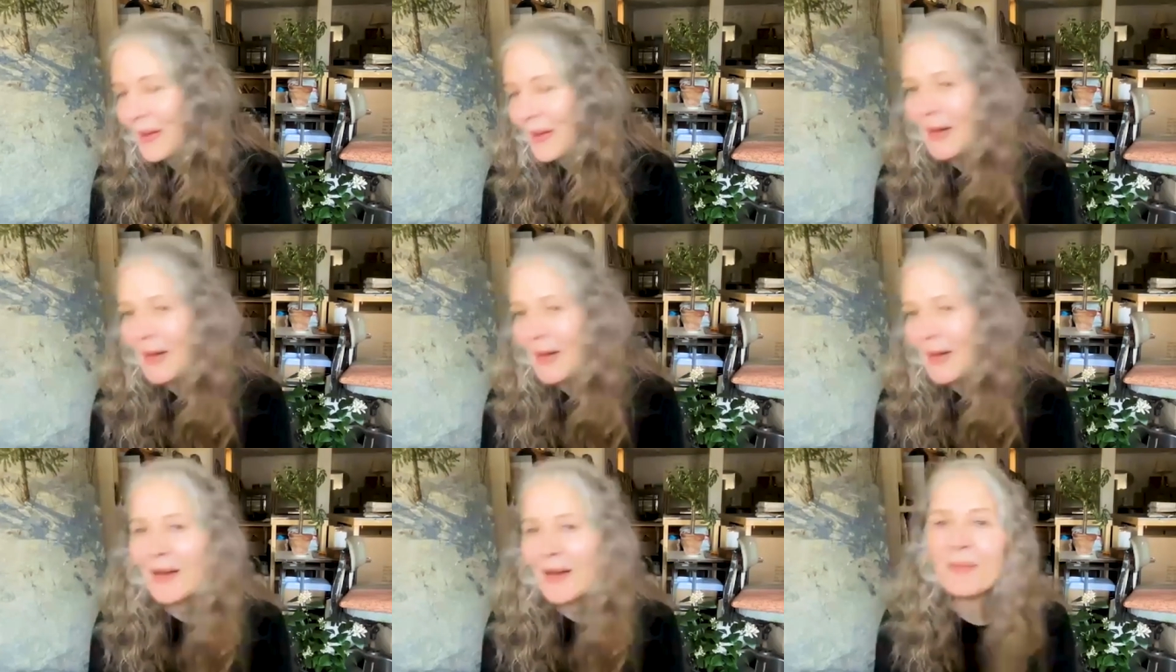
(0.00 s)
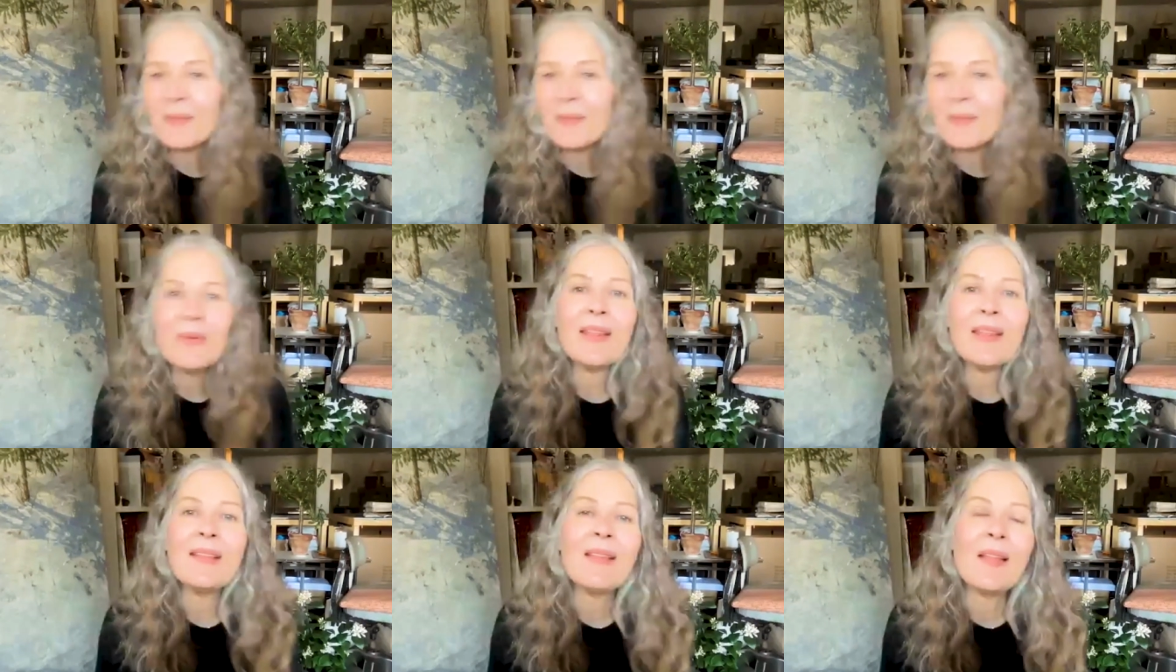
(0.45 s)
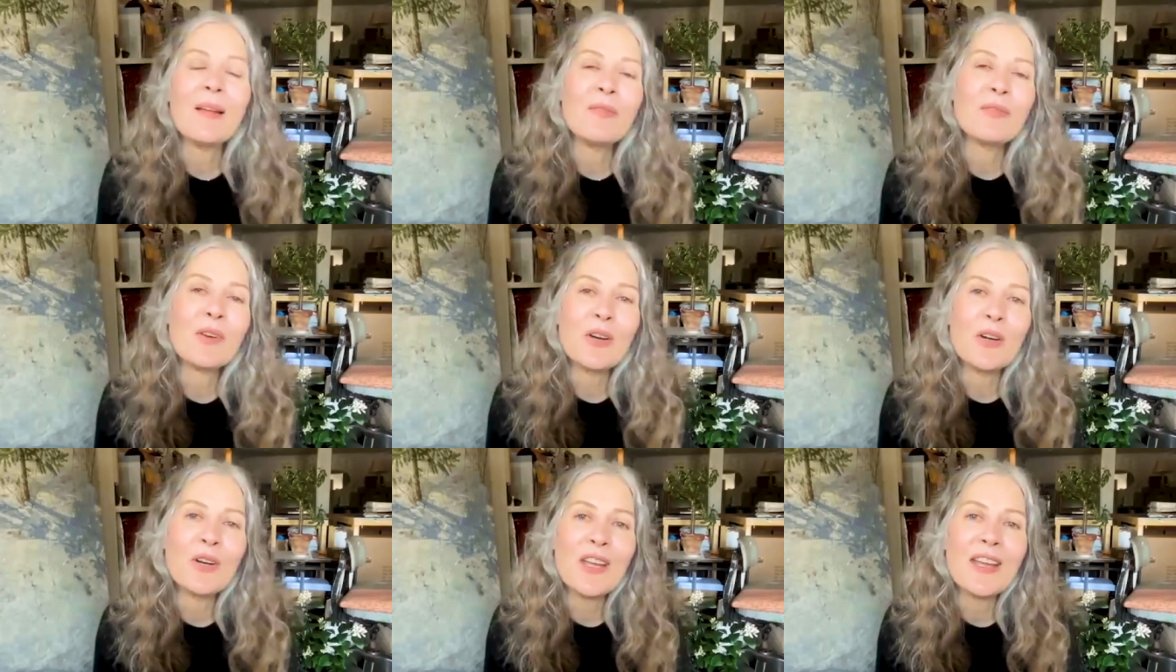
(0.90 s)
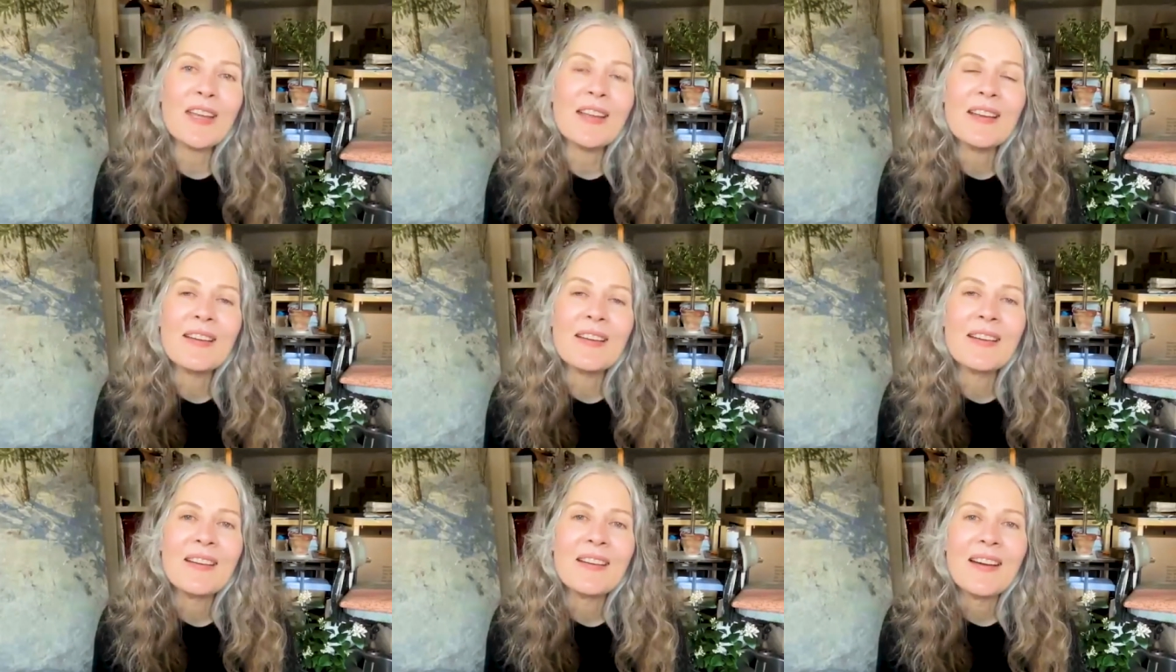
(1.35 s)
I really love cooking.
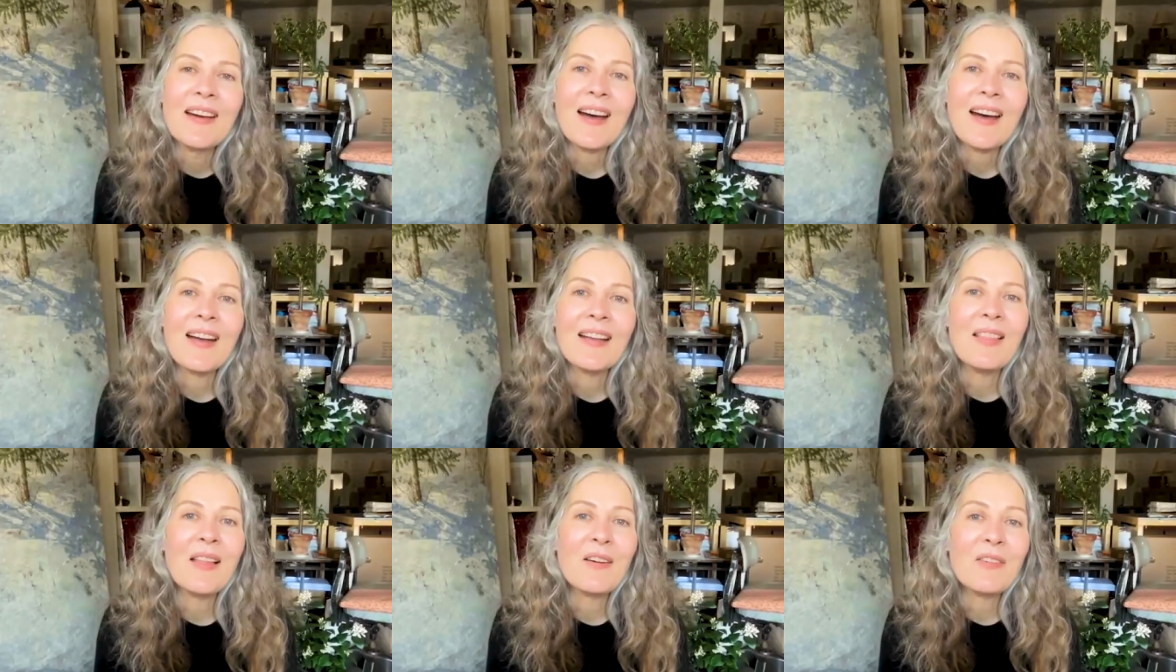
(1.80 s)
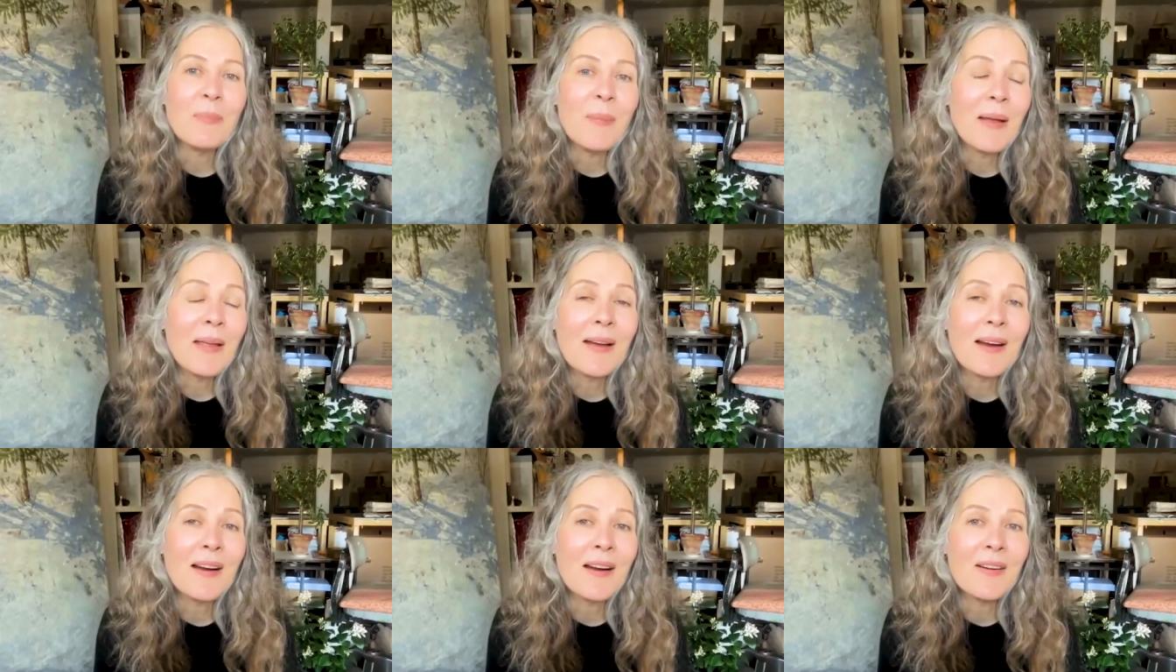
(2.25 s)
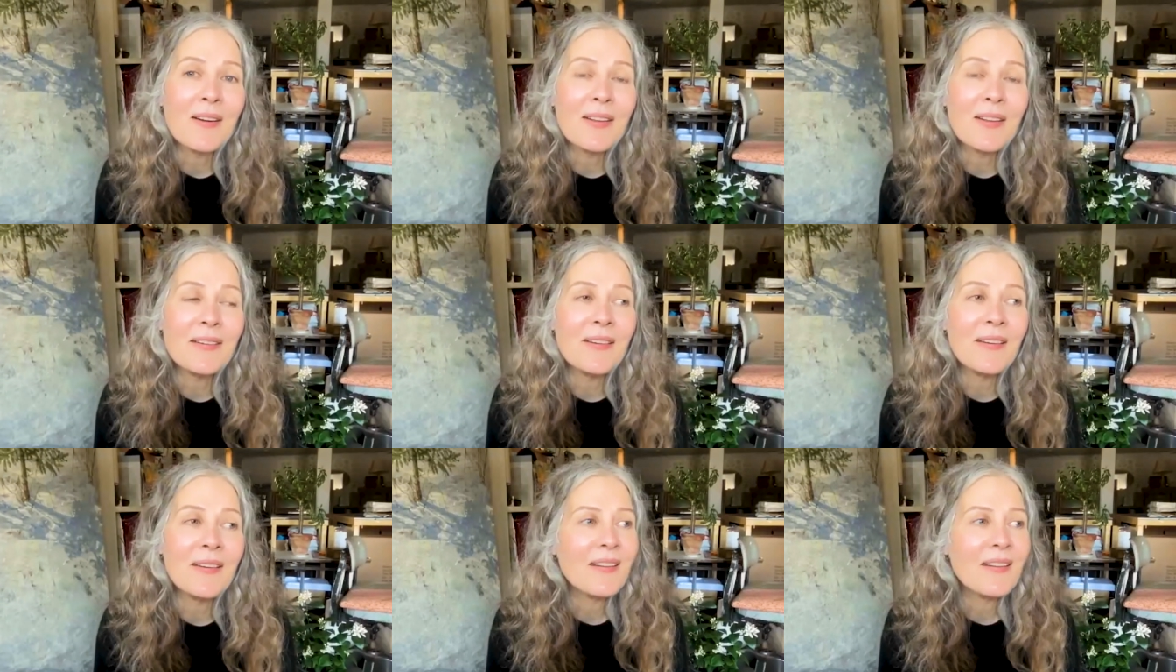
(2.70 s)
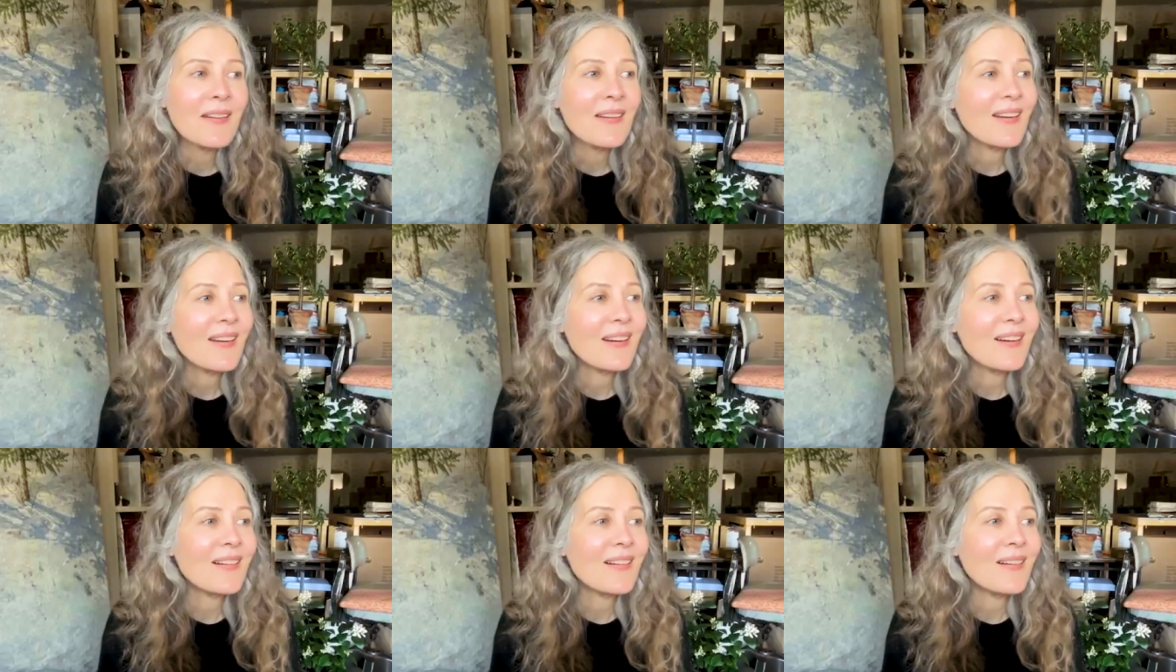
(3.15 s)
I love my garden
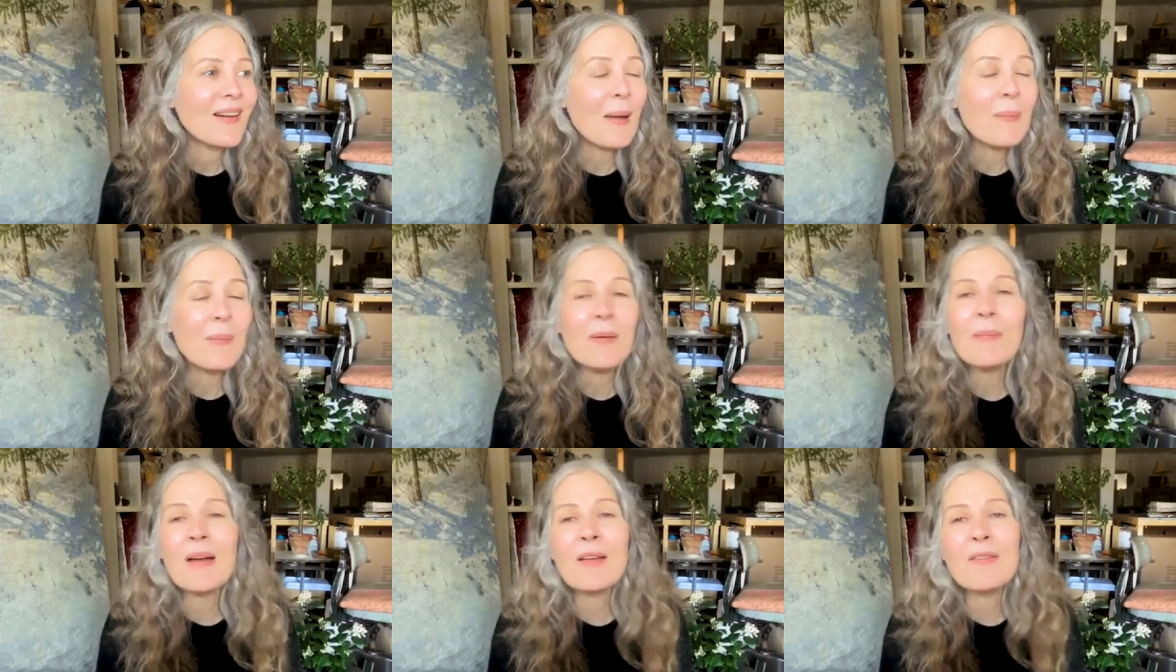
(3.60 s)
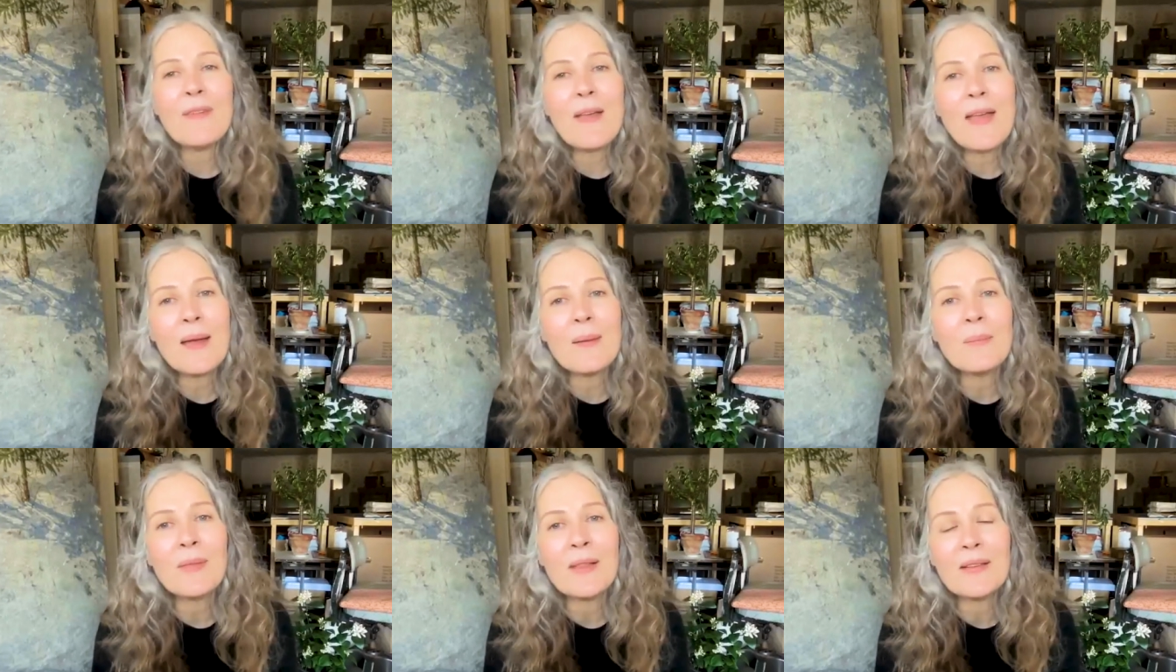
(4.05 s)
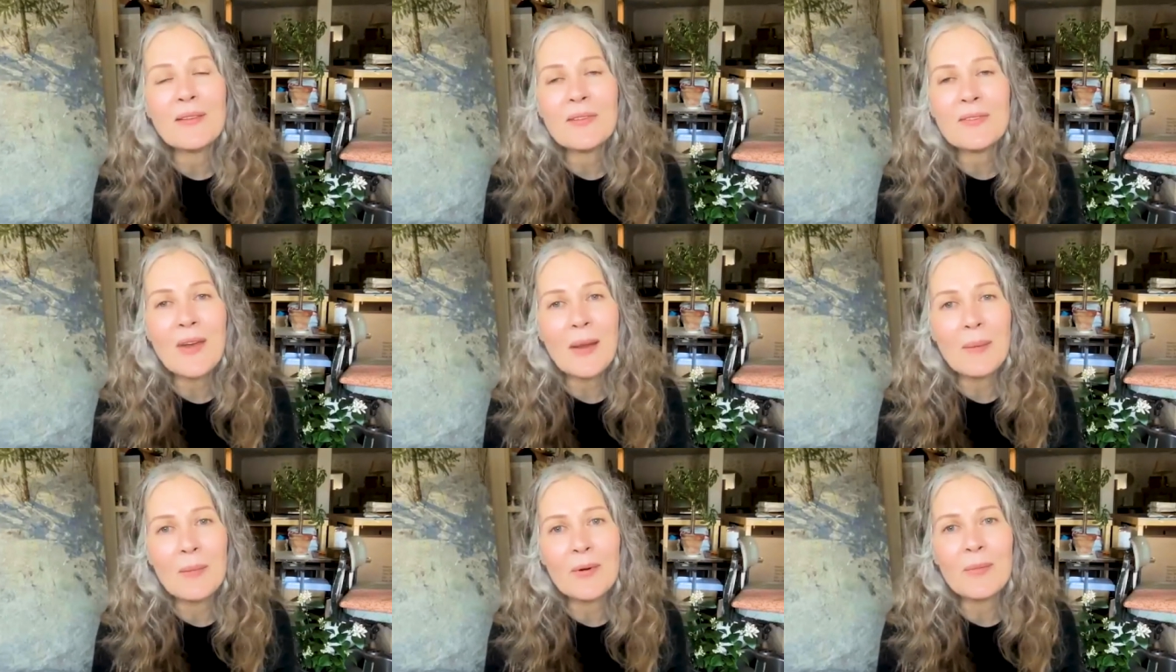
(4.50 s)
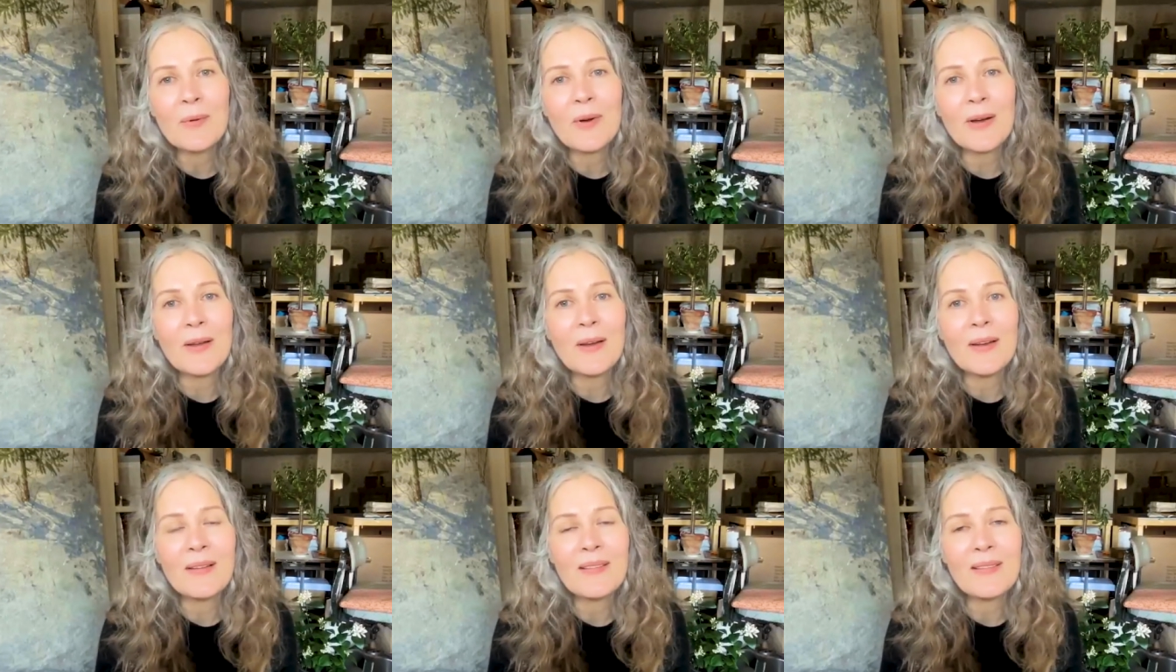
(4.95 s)
uh, I mean, my family is number
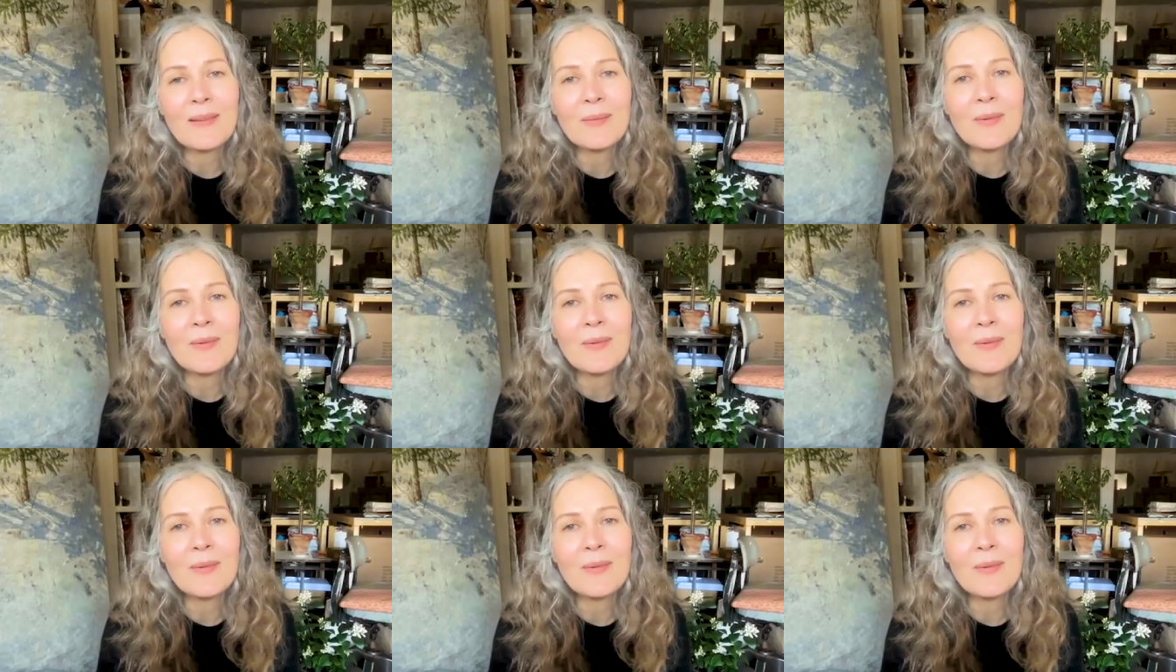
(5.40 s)
one.